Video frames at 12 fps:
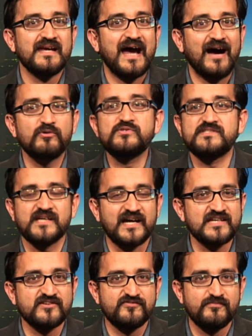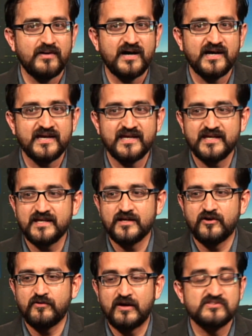outside of my
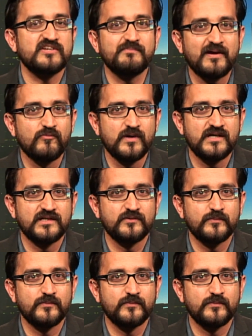world,